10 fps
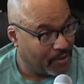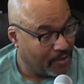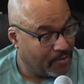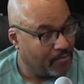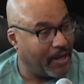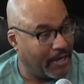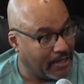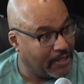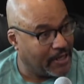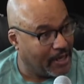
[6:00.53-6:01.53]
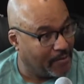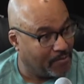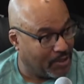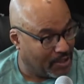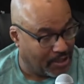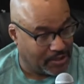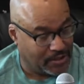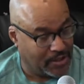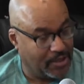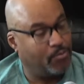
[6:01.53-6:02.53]
But I ended up because
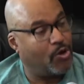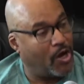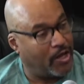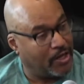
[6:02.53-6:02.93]
it brought